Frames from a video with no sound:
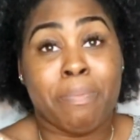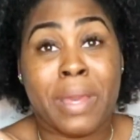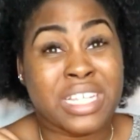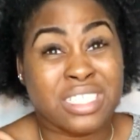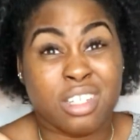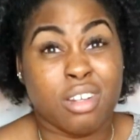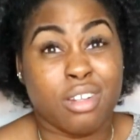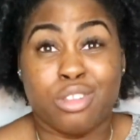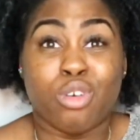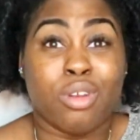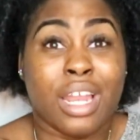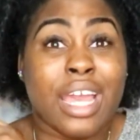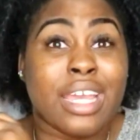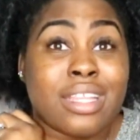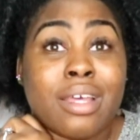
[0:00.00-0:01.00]
personally
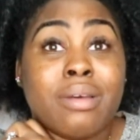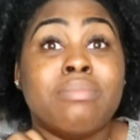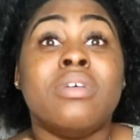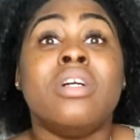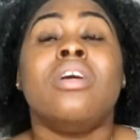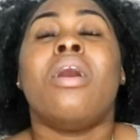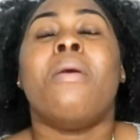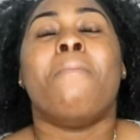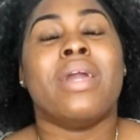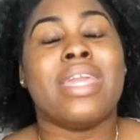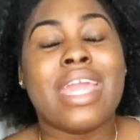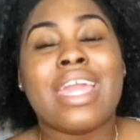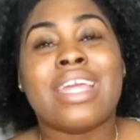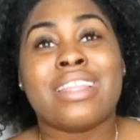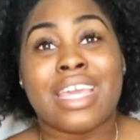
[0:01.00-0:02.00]
don't like them, but
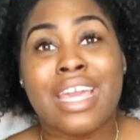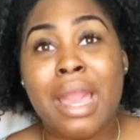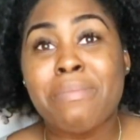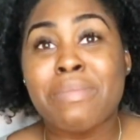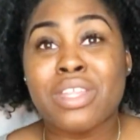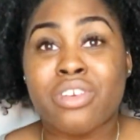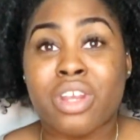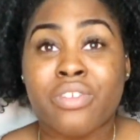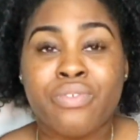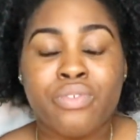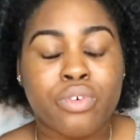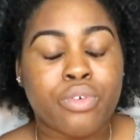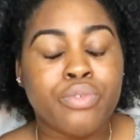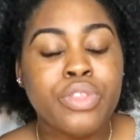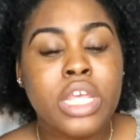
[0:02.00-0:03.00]
yeah, they can be
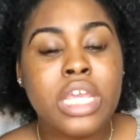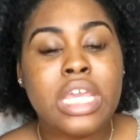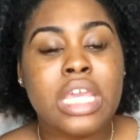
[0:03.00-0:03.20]
dreadful.